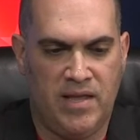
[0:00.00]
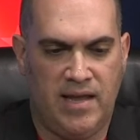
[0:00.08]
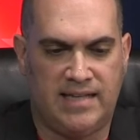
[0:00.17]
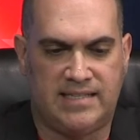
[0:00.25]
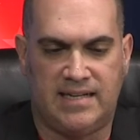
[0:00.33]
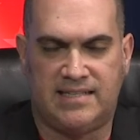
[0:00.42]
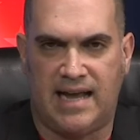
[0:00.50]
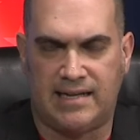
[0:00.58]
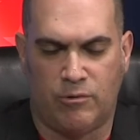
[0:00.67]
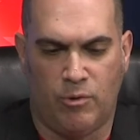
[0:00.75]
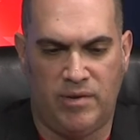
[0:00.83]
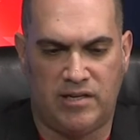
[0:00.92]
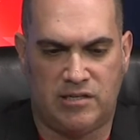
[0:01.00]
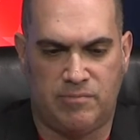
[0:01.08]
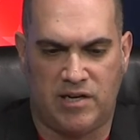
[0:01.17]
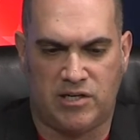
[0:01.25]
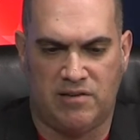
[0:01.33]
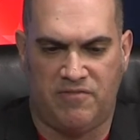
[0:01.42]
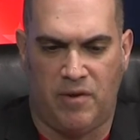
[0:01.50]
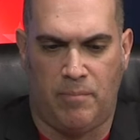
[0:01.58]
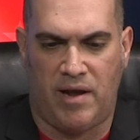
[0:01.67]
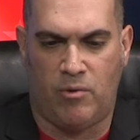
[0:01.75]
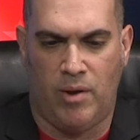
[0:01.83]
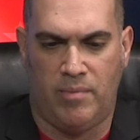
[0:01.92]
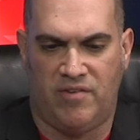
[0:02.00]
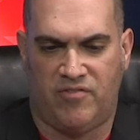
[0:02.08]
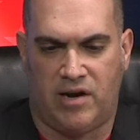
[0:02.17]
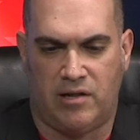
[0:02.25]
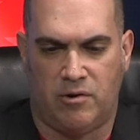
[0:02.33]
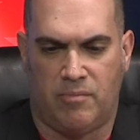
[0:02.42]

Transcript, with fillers: it's an attack that will be especially felt by women of color,